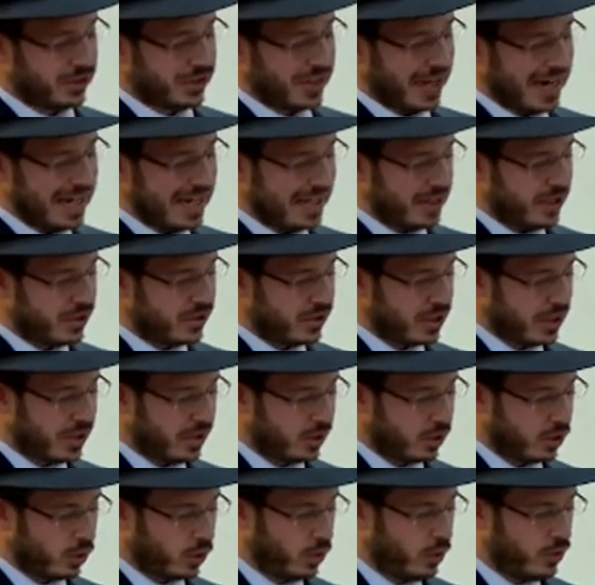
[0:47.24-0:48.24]
founded in
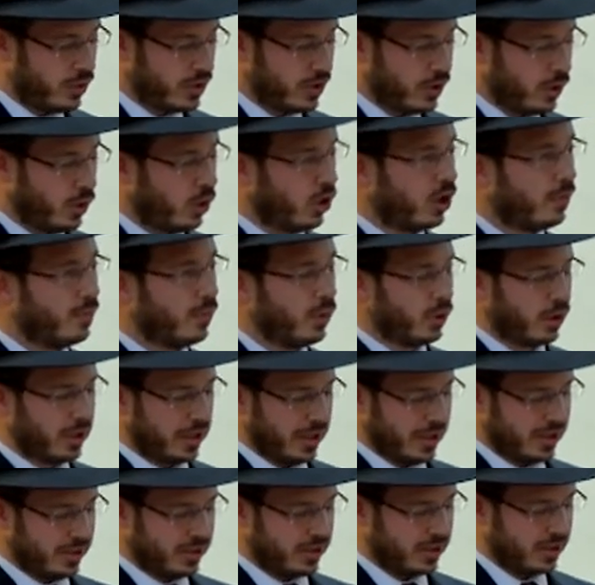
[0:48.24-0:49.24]

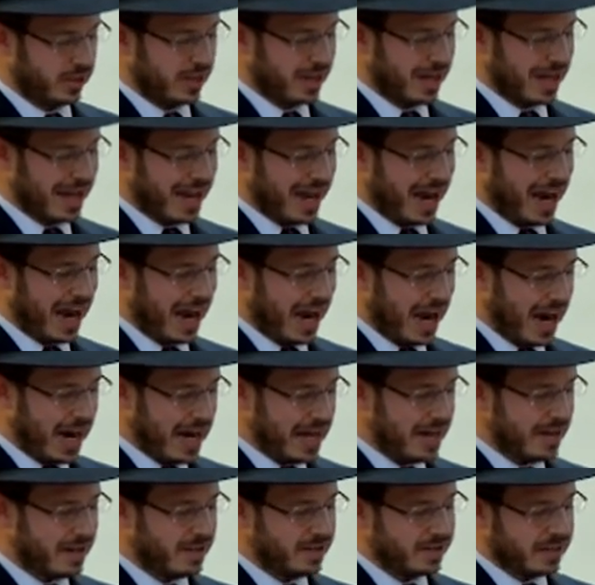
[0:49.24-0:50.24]
1873 by Rabbi
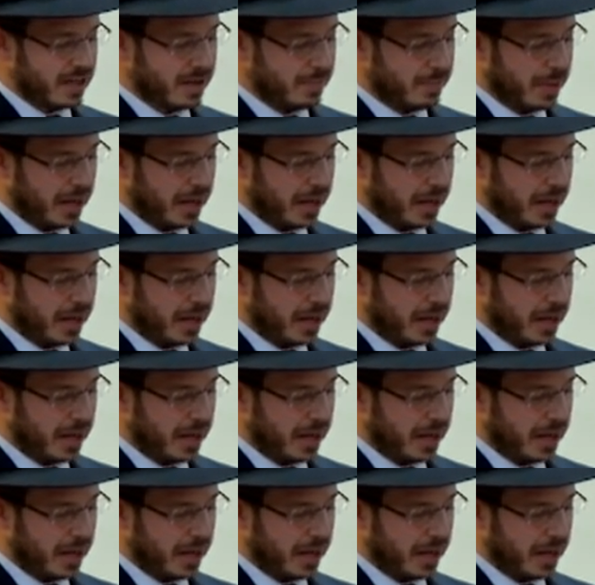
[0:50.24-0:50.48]
Israel